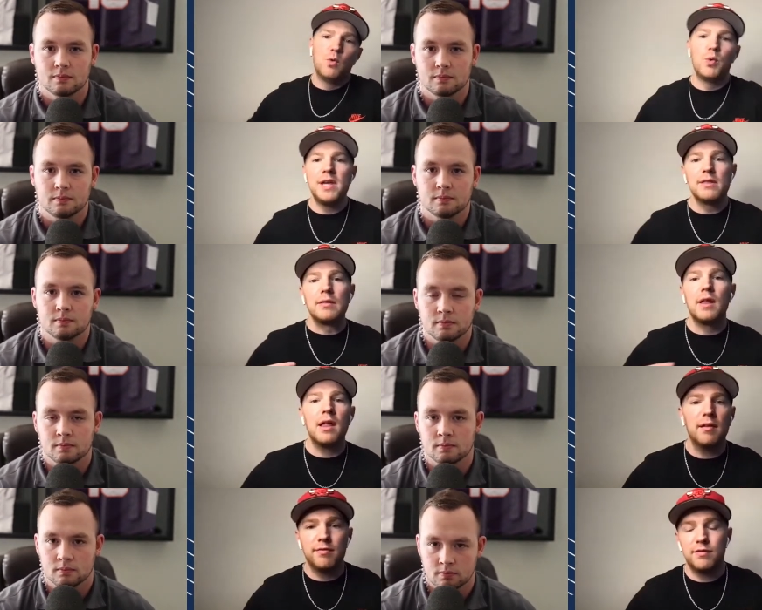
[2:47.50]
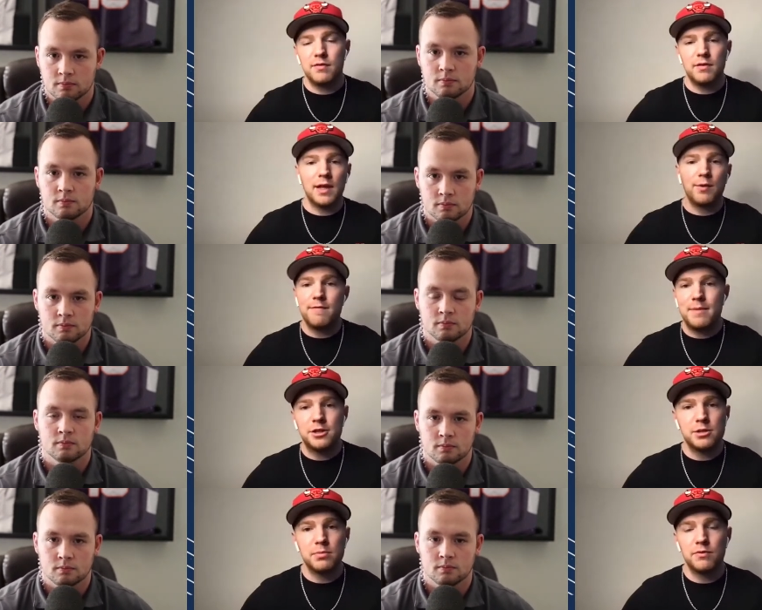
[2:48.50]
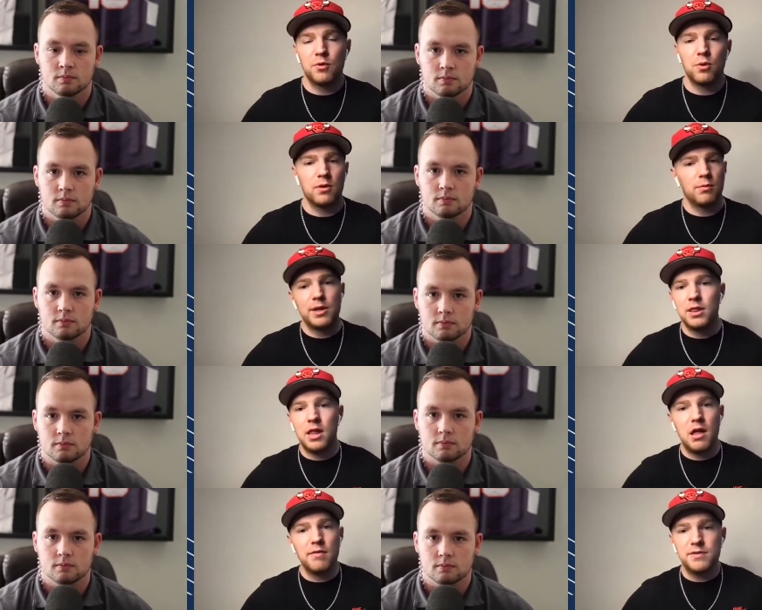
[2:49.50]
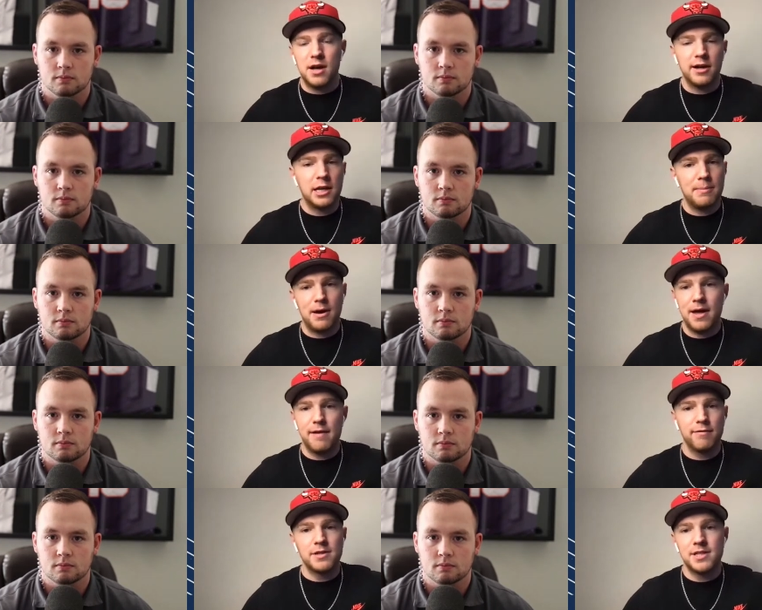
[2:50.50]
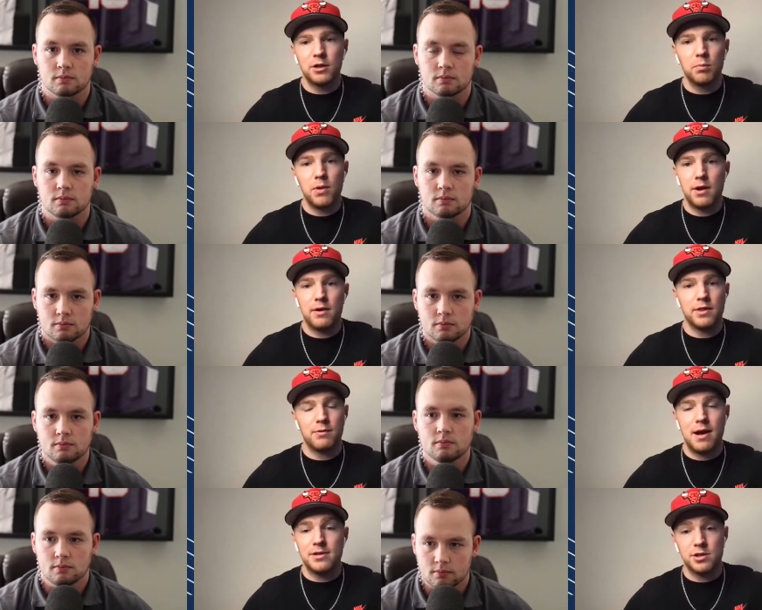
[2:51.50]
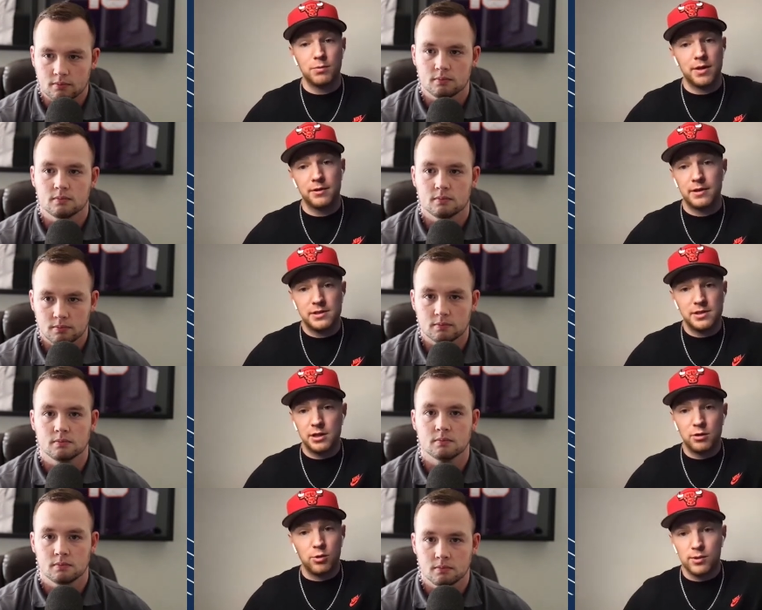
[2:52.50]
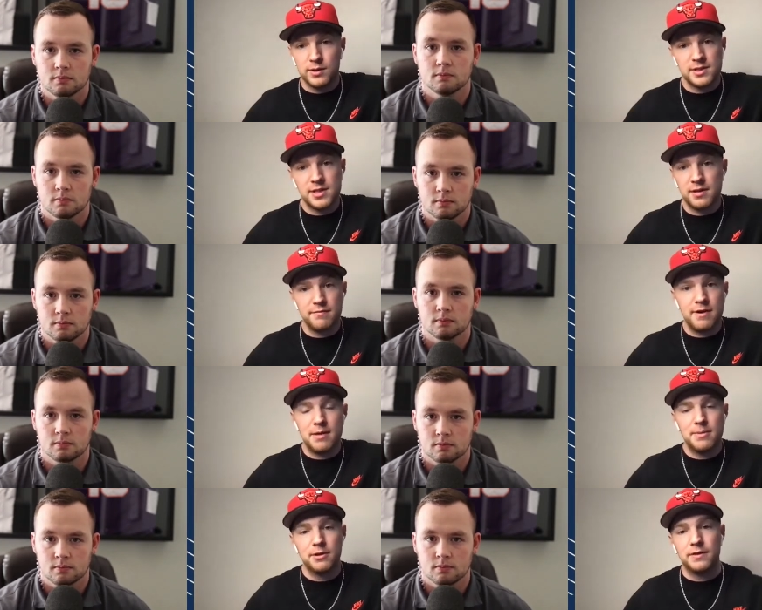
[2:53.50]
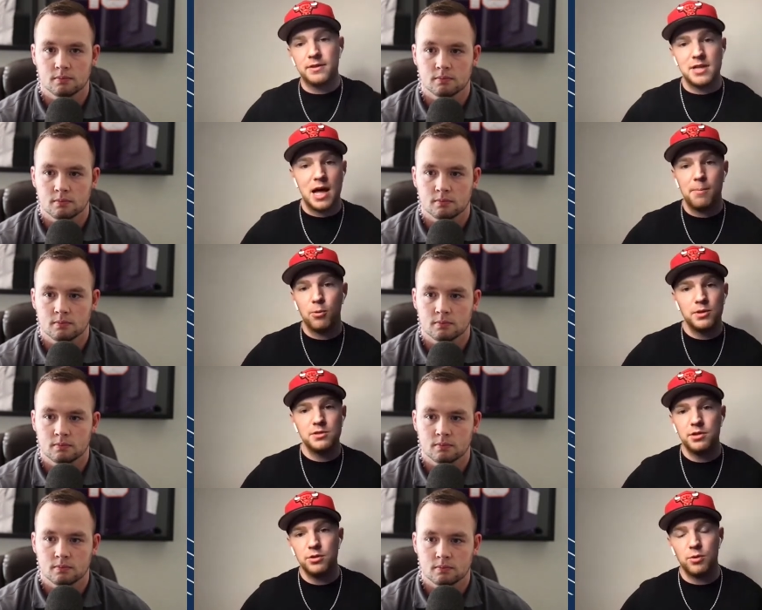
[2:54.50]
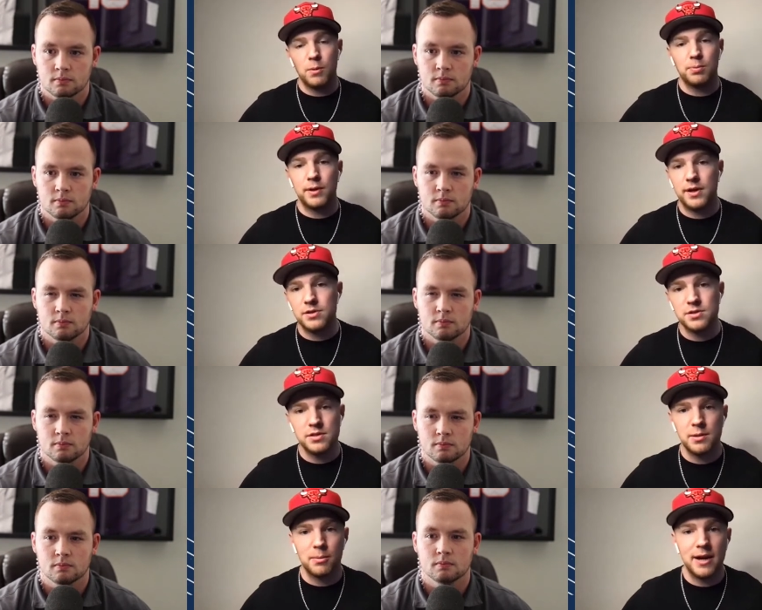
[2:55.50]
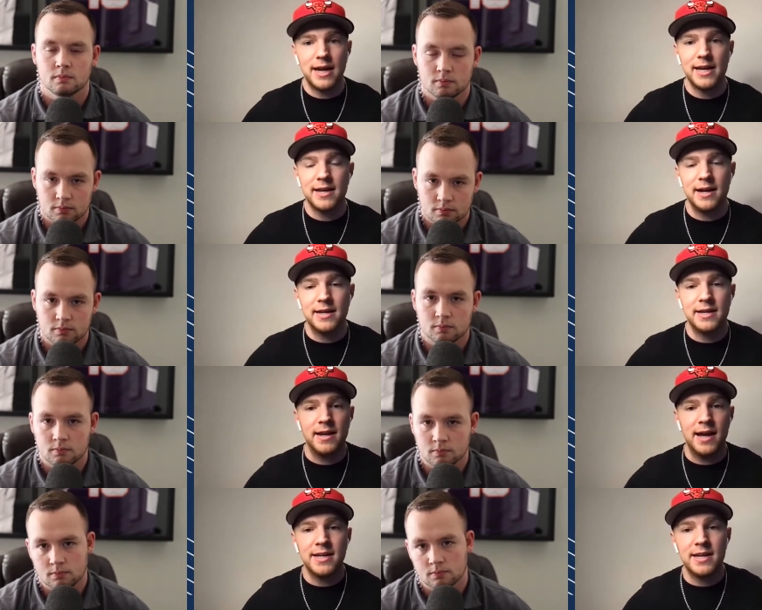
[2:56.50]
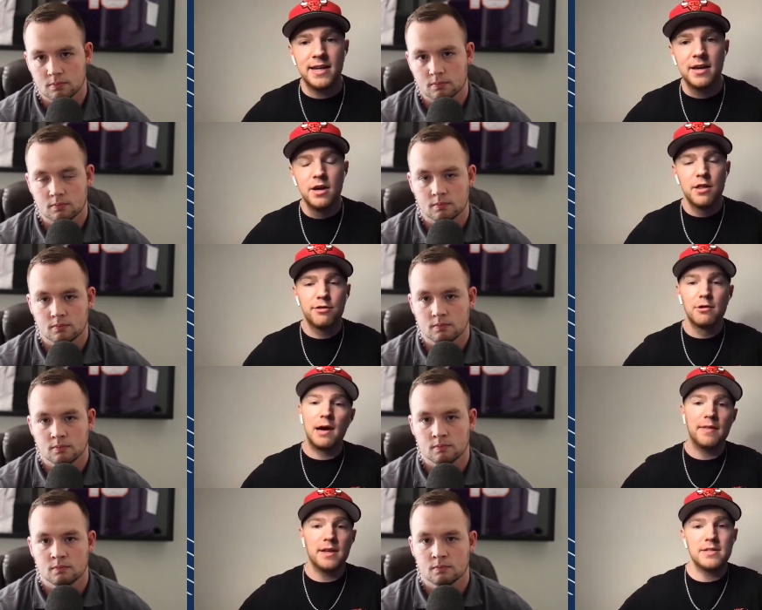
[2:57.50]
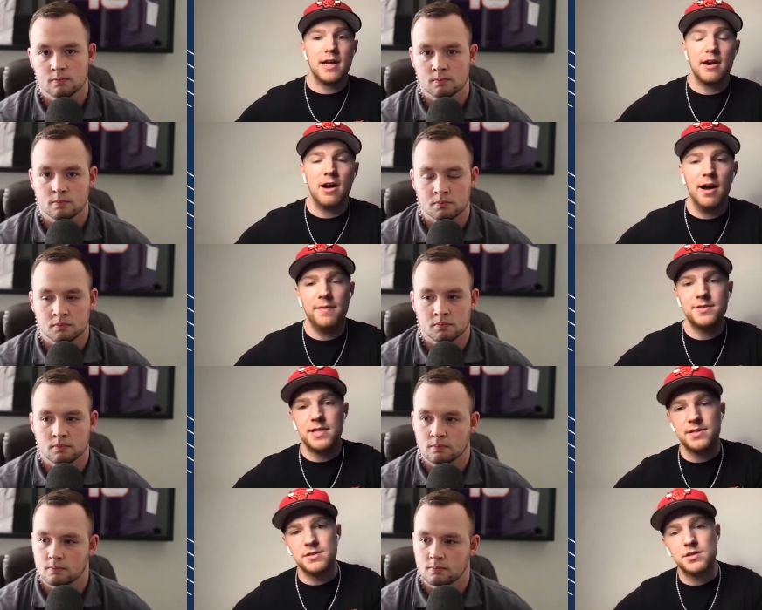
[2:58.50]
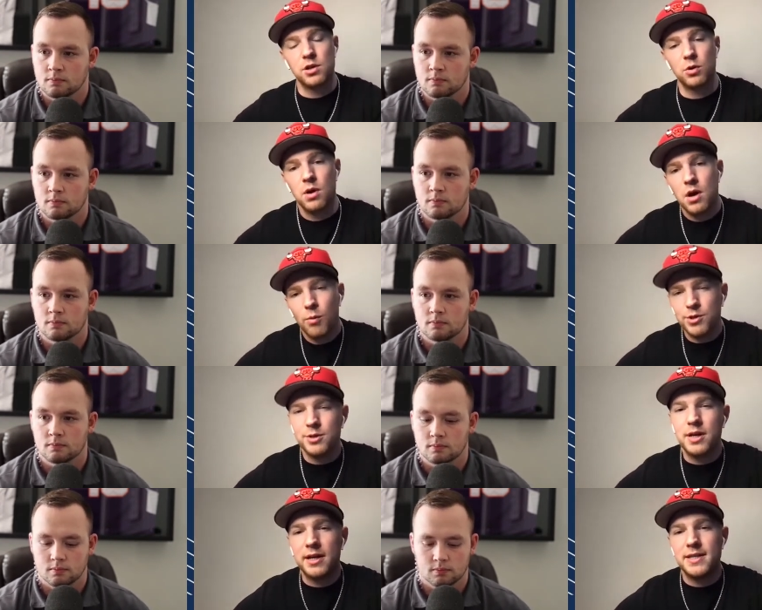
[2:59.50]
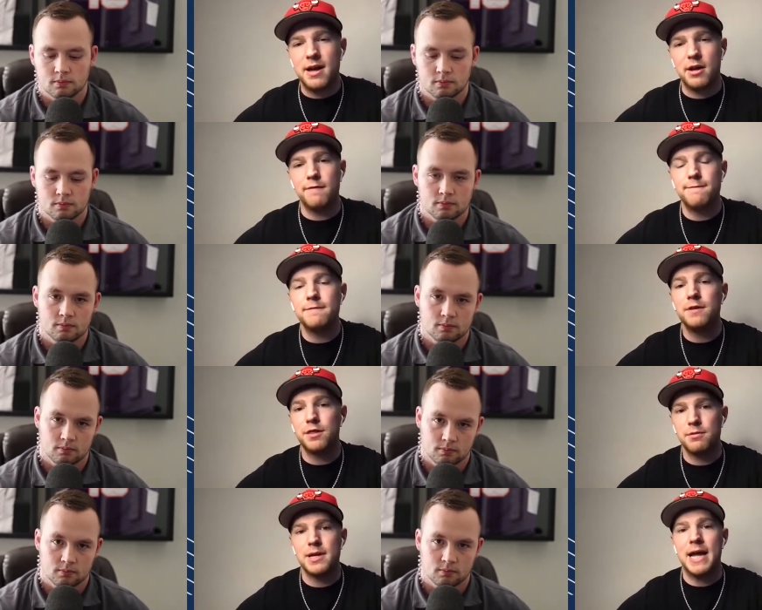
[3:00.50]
Speaker 1: we love like we've mentioned before, we love talking about every single player on the roster, whether it's, you know, Courtland Sutton, Von Miller at the top one, two, or players number 89 and 90 throughout the entire offseason. So when you cut it down to 53